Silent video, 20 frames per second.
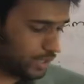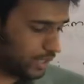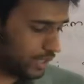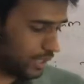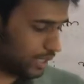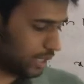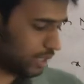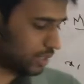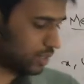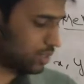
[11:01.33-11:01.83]
the
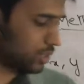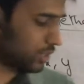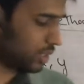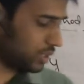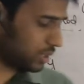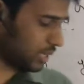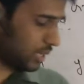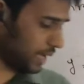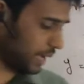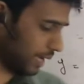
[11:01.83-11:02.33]
next
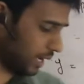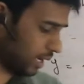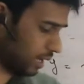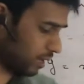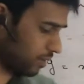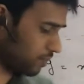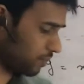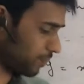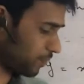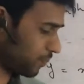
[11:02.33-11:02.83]
things I
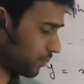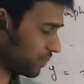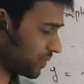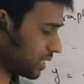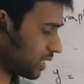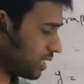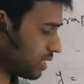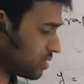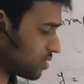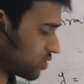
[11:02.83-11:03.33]
have
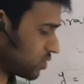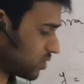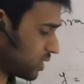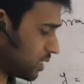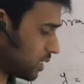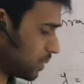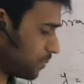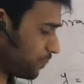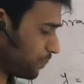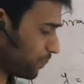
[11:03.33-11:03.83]
is
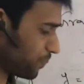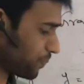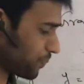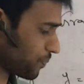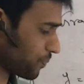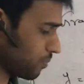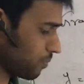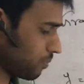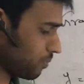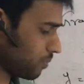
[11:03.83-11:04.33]

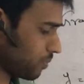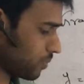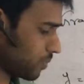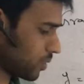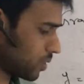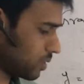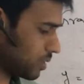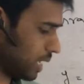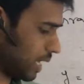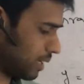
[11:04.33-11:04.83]

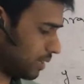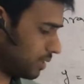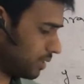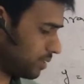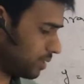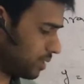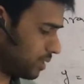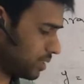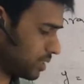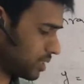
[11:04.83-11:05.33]
yeah,
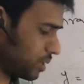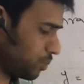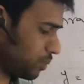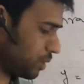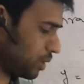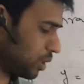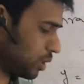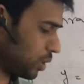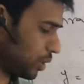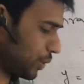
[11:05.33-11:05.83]
there is some
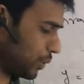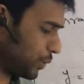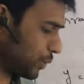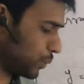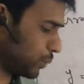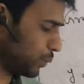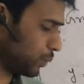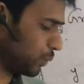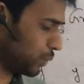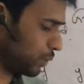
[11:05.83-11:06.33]

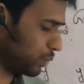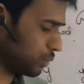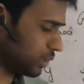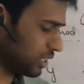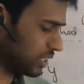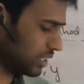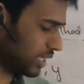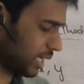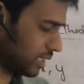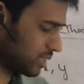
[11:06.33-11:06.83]
do
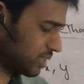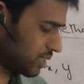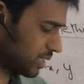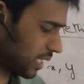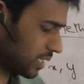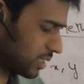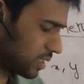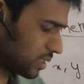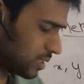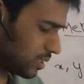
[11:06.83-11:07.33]
this
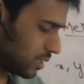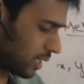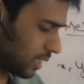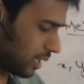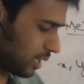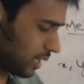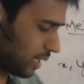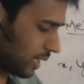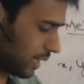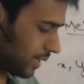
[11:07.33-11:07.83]
exercise. There
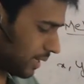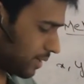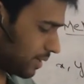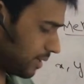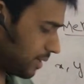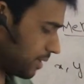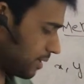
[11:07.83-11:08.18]
are like